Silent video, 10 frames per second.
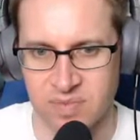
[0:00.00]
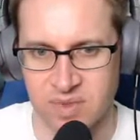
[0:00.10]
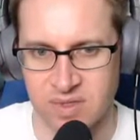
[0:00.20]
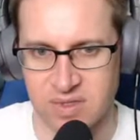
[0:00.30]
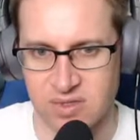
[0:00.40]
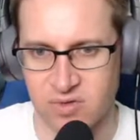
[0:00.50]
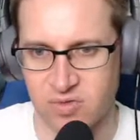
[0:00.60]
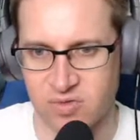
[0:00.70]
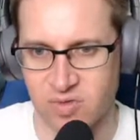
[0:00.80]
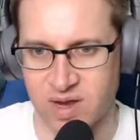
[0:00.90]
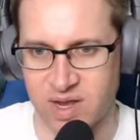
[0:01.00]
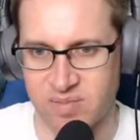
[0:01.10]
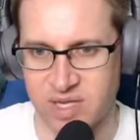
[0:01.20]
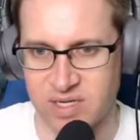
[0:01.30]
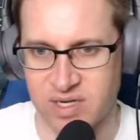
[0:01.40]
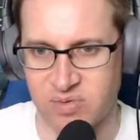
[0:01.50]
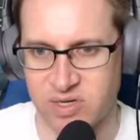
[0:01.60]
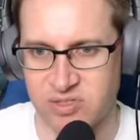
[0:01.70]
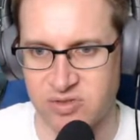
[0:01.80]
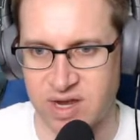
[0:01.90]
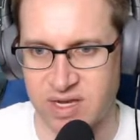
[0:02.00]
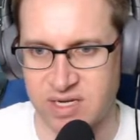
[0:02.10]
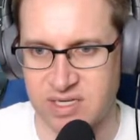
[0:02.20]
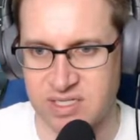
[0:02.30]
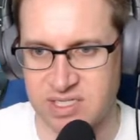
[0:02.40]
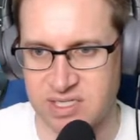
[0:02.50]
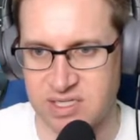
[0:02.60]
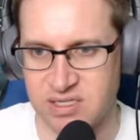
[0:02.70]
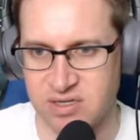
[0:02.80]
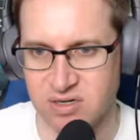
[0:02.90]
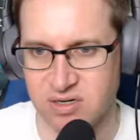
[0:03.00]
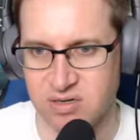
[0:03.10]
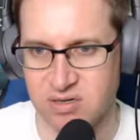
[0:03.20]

And grab it. I want to drag it into here.